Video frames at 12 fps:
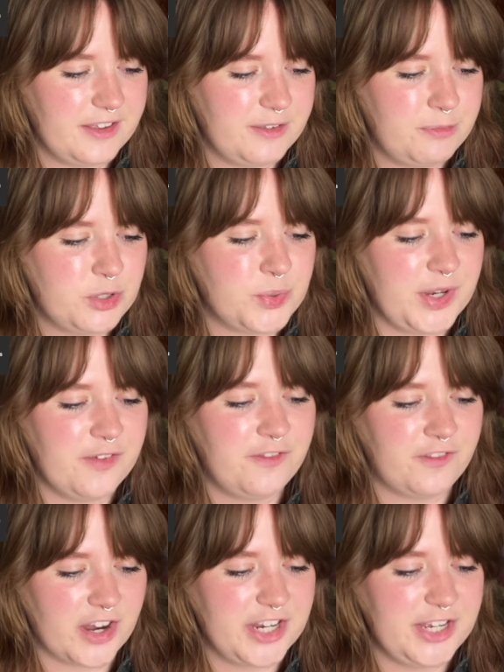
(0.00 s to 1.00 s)
between
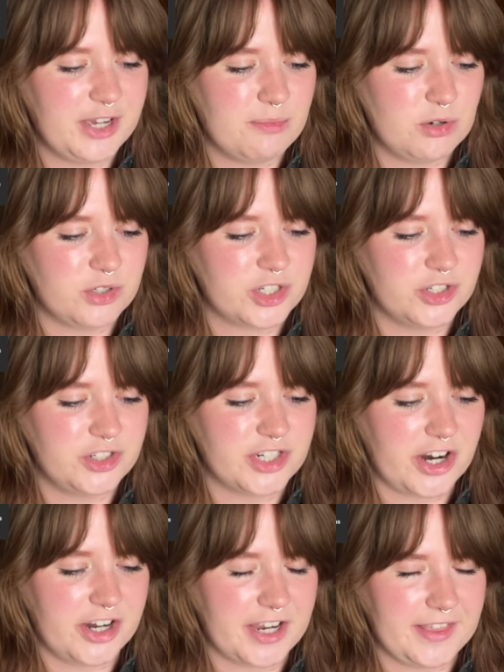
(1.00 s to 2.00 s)
funny, emotional,
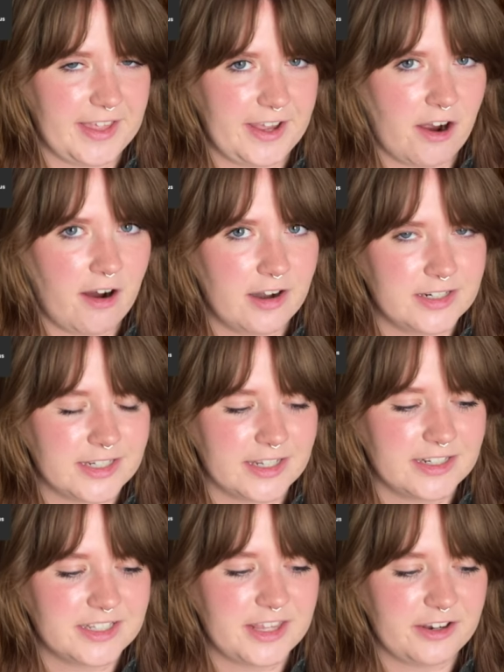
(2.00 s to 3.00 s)
dark, and
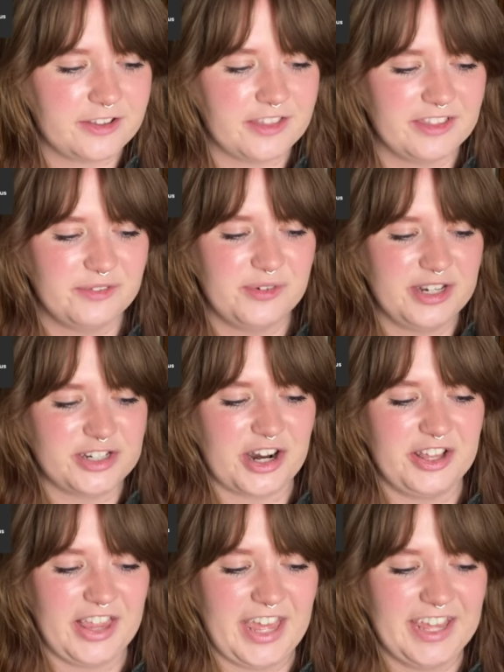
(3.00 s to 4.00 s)
lighthearted, which
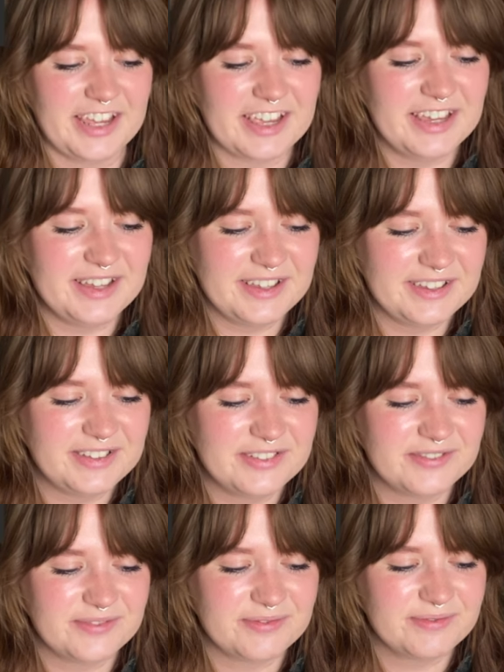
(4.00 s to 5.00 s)
are like
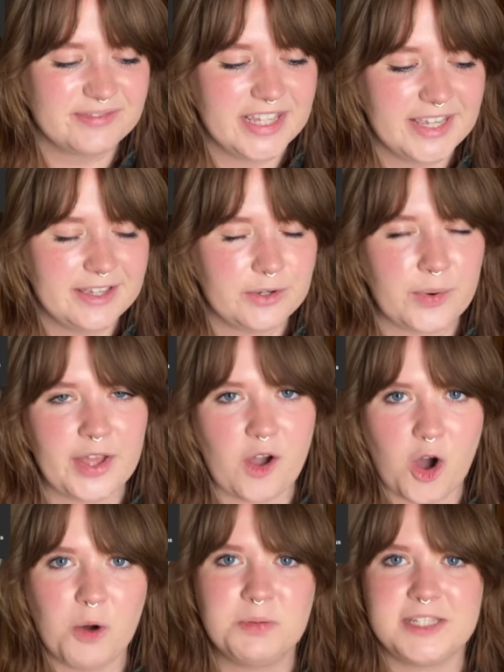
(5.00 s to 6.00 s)
quite
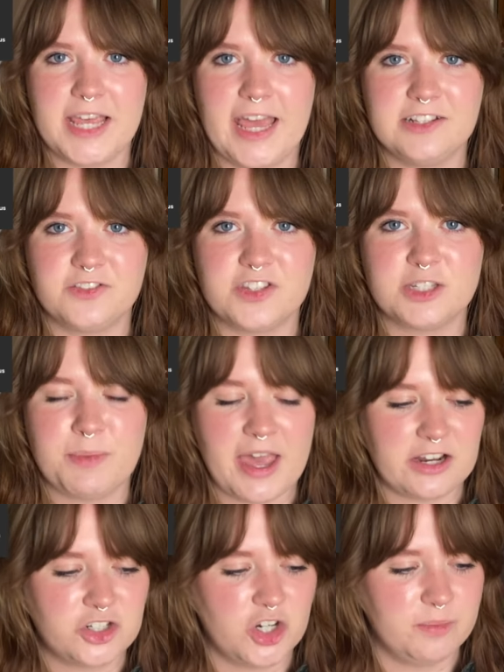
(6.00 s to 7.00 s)
opposite ends of the
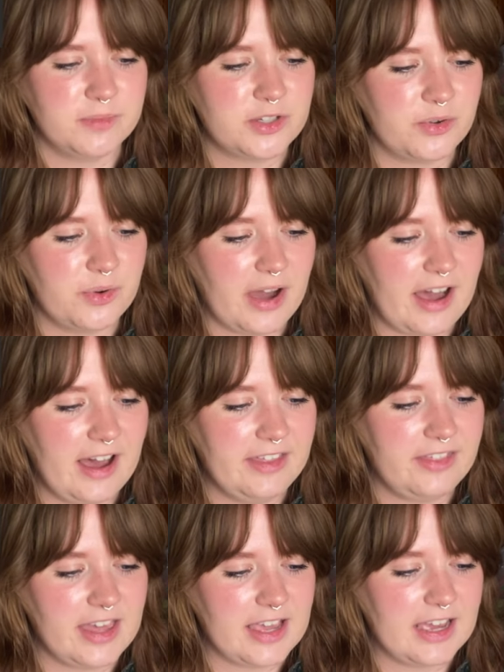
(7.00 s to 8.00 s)
spectrum. So I
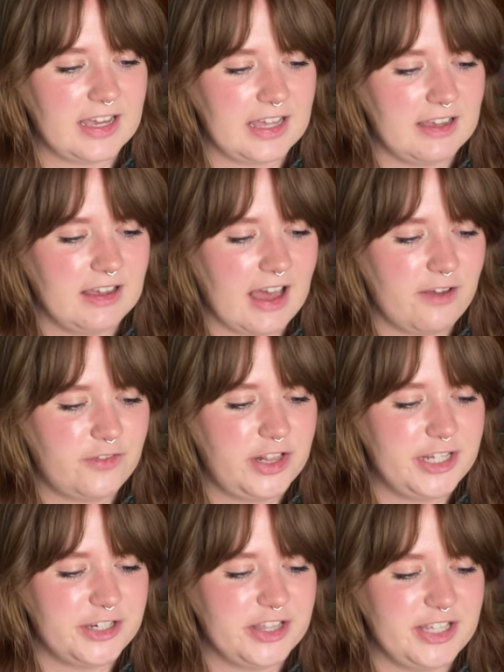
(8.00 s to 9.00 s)
think I've
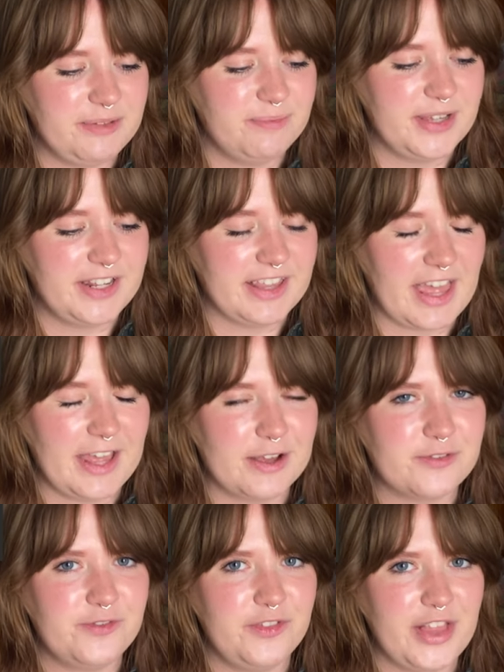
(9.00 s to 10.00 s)
clearly been like
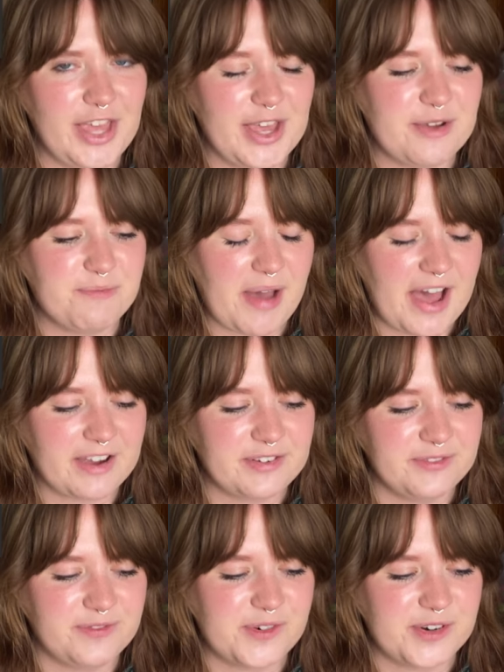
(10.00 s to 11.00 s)
flitting back
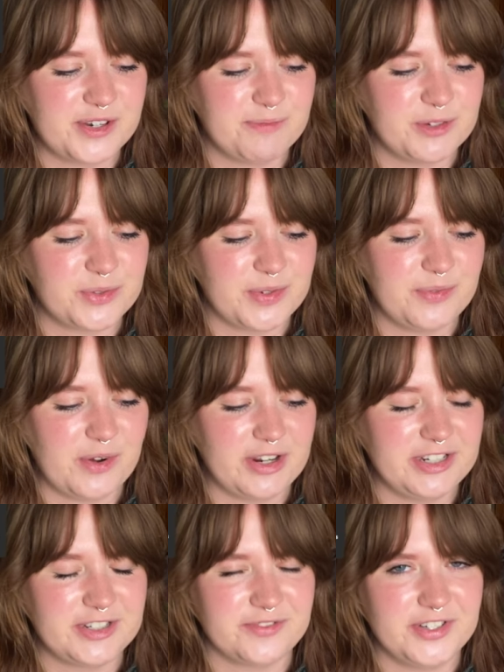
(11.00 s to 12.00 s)
and forth between
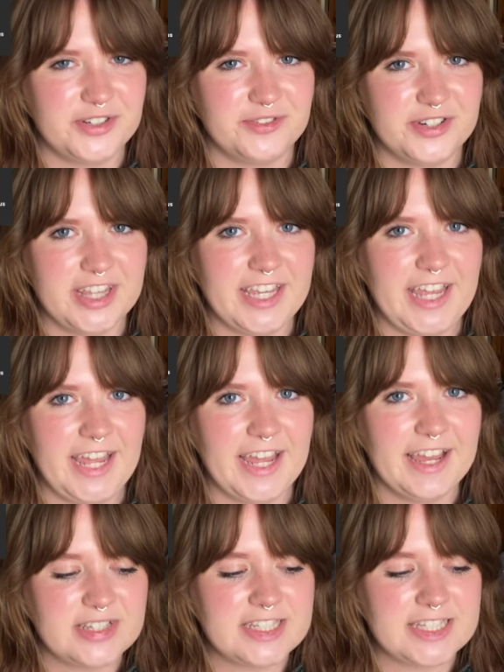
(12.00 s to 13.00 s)
wanting to read really
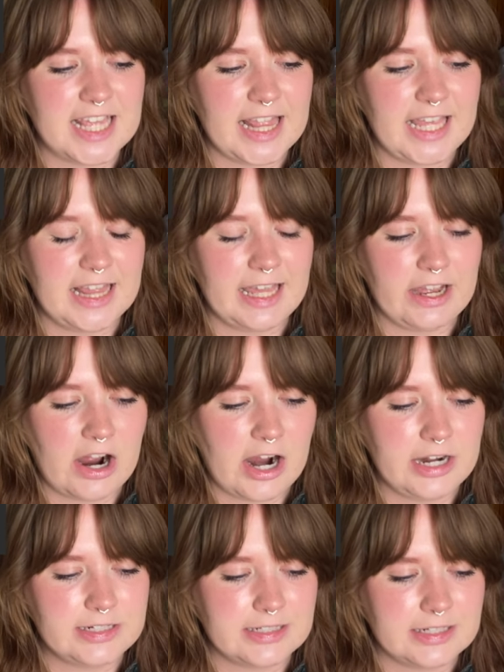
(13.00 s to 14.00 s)
silly,
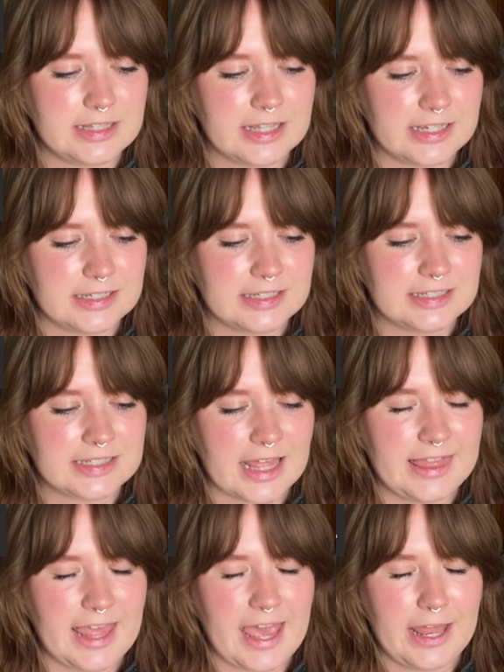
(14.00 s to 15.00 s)
lighthearted things
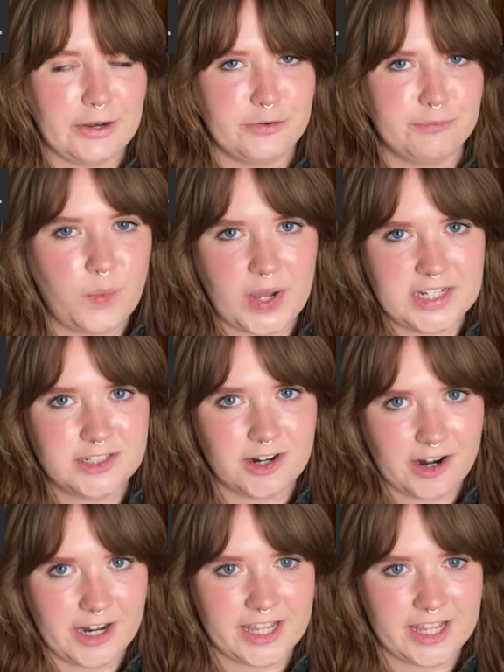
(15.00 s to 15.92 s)
and then quite dark